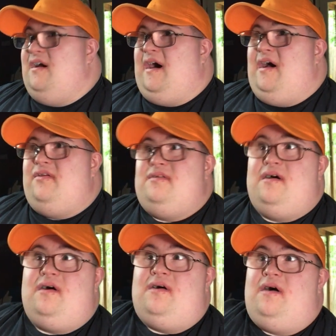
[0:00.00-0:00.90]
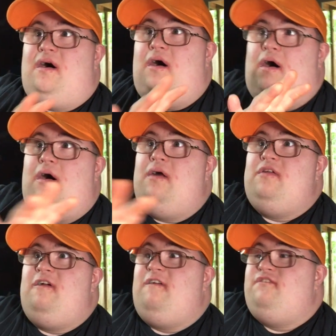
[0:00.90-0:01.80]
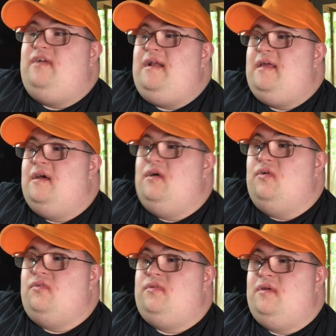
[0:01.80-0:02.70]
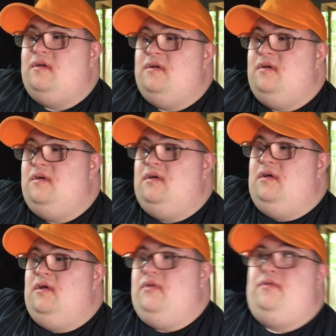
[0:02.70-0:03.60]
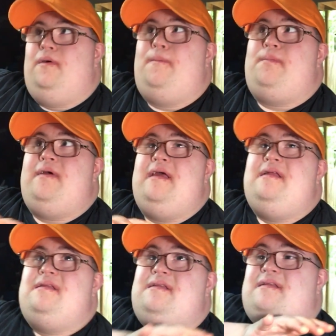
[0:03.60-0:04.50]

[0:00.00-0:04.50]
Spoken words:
I saw all their videos celebrate